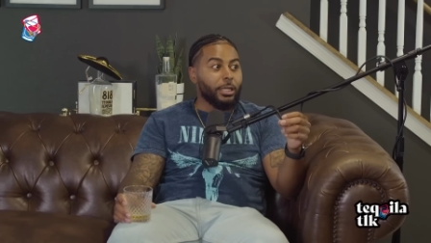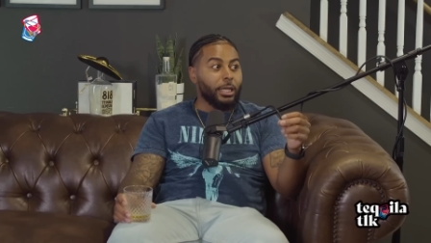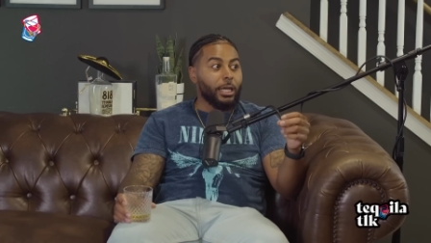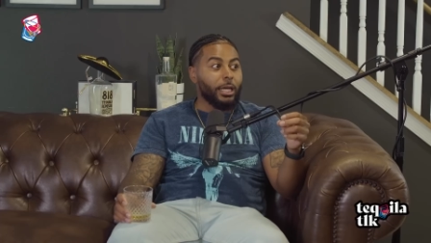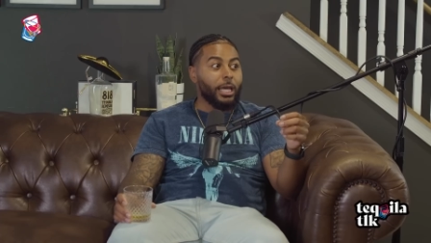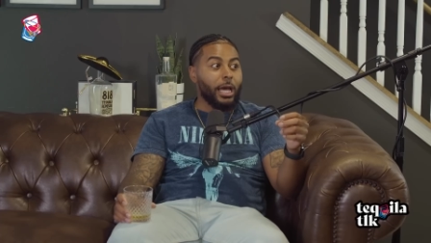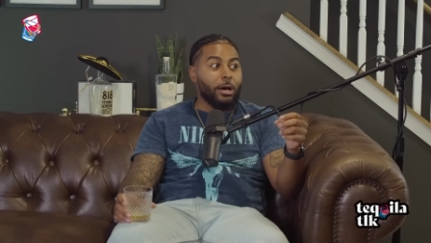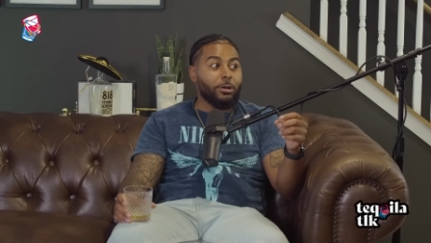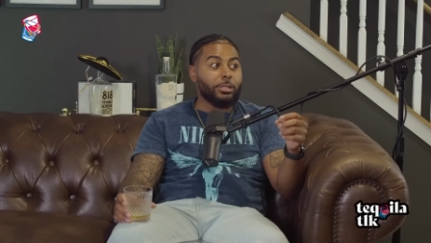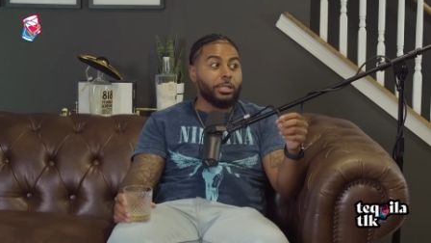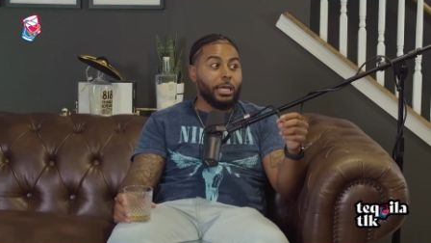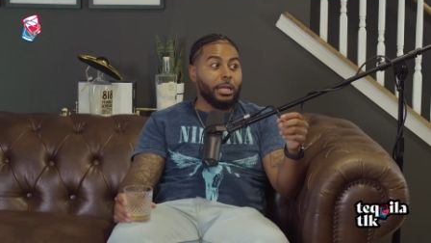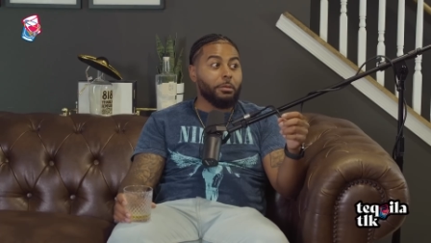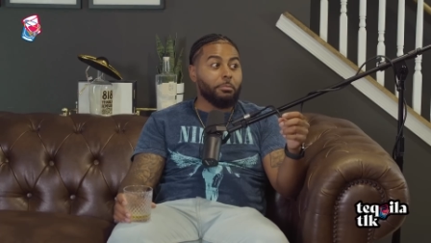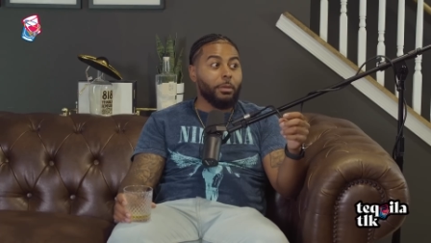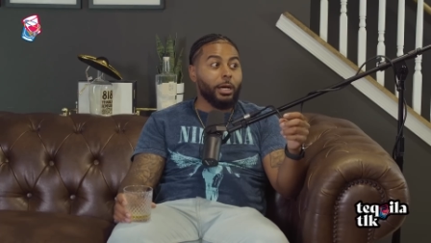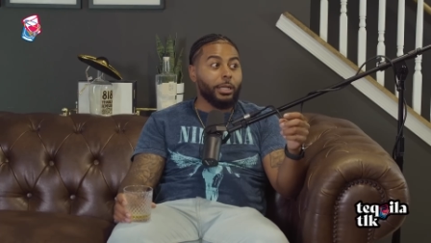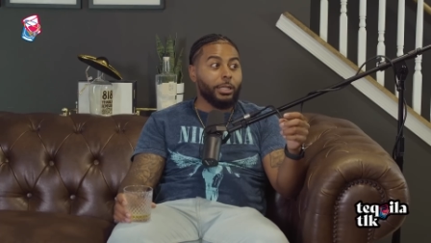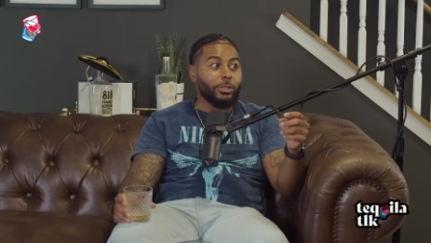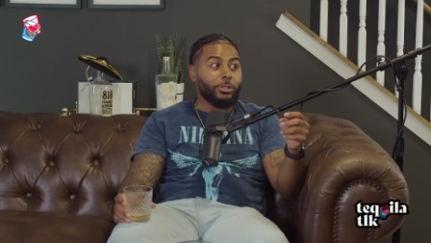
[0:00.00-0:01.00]
Yeah, I was getting
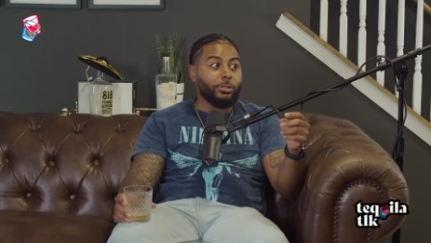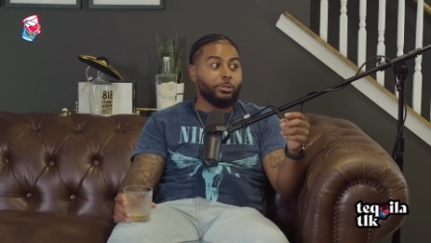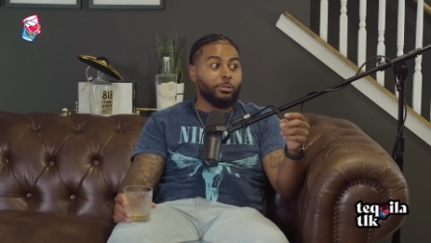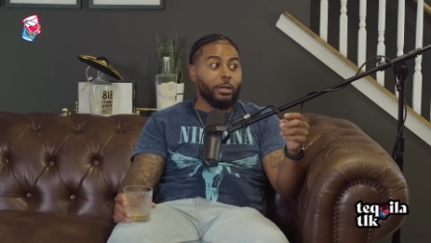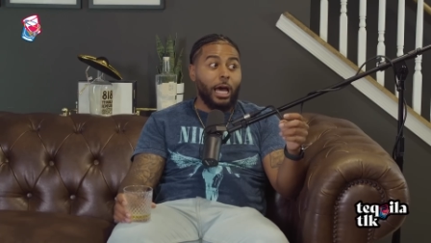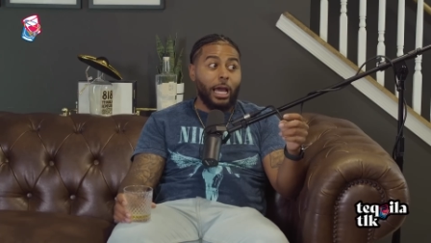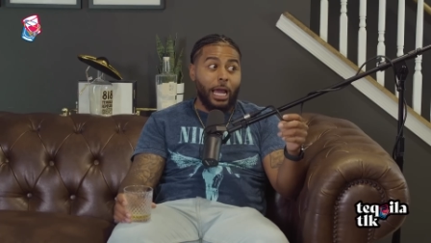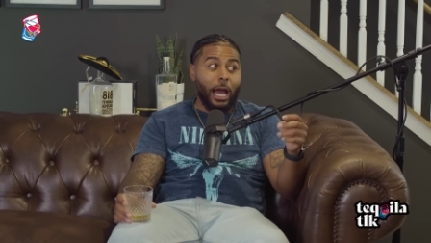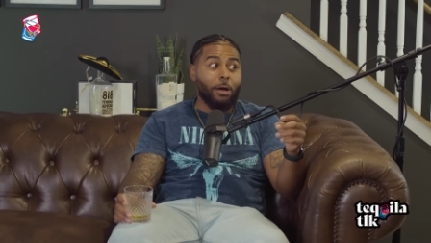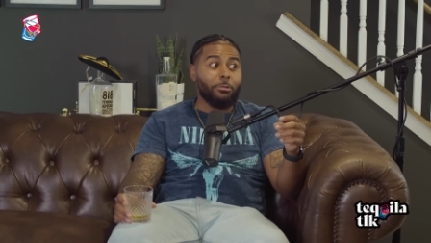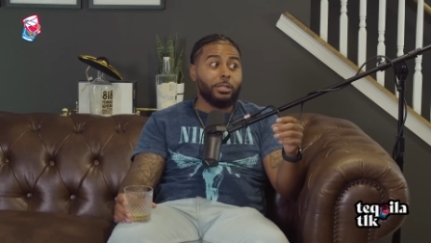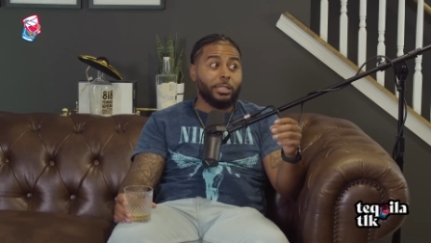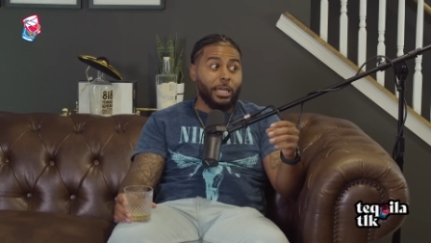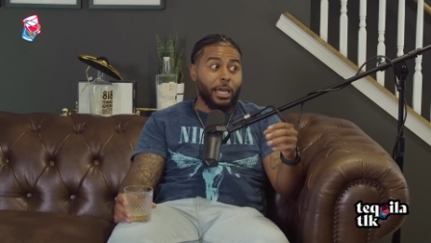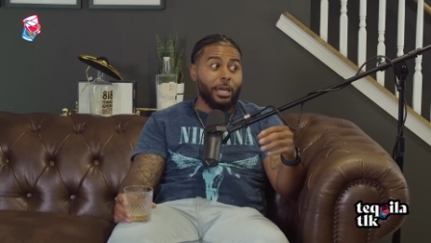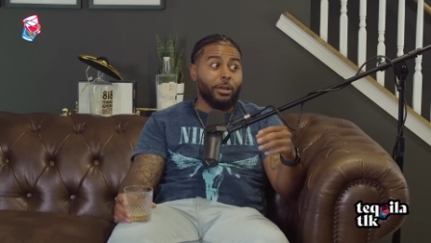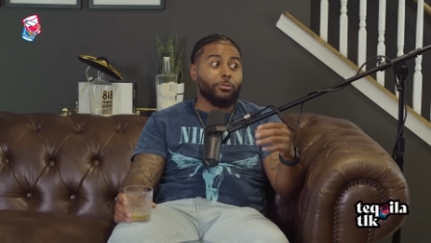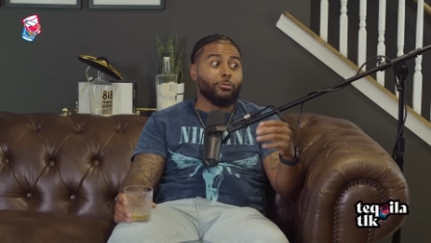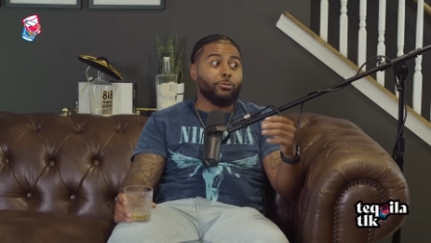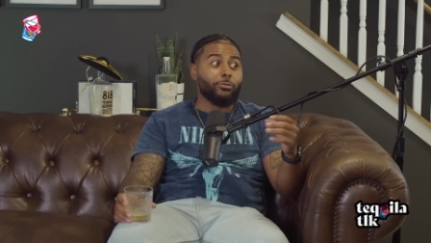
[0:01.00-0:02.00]
money too. Like I was
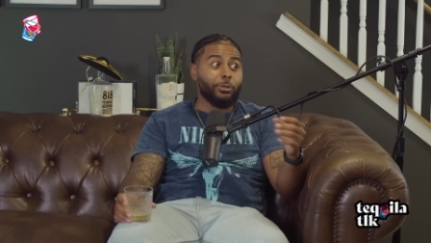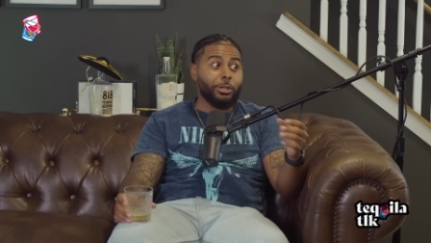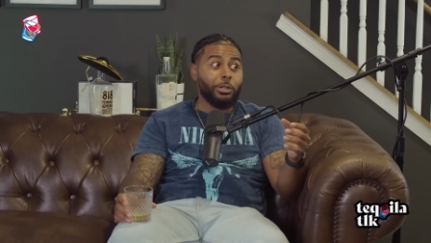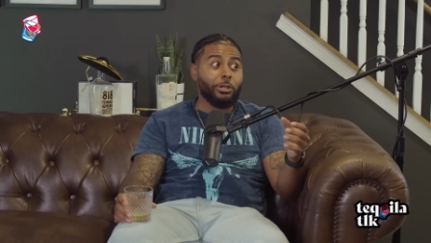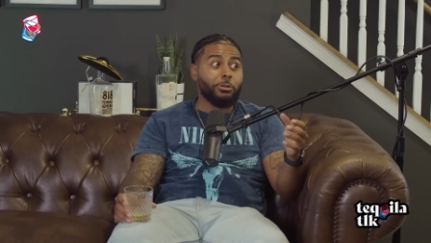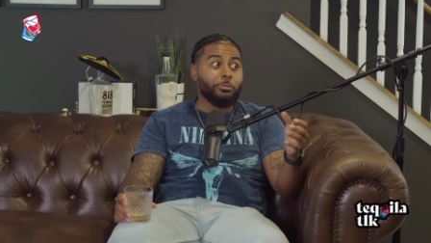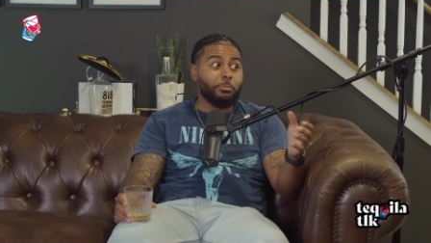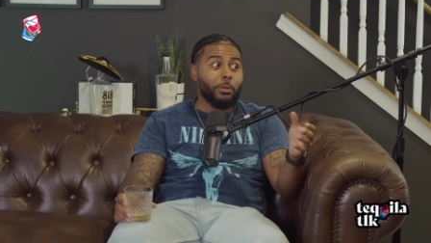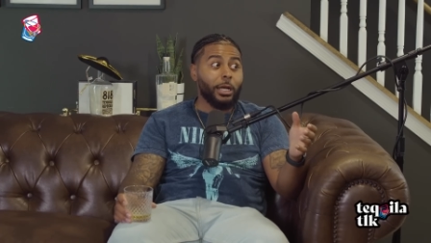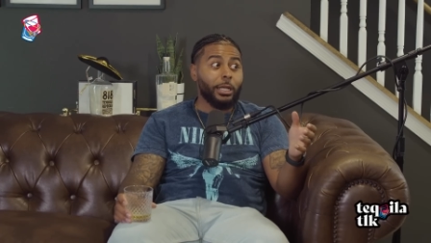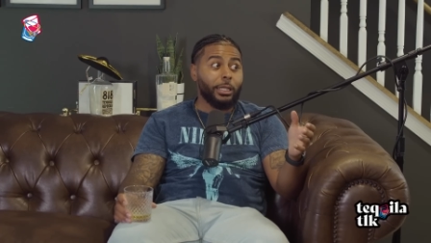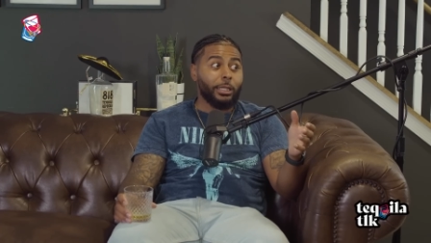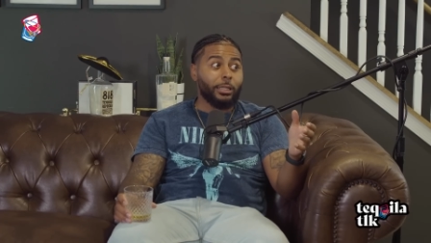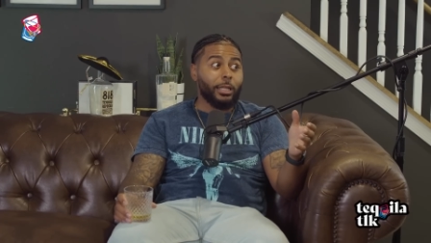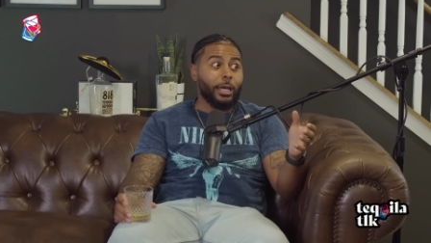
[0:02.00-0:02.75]
getting real money.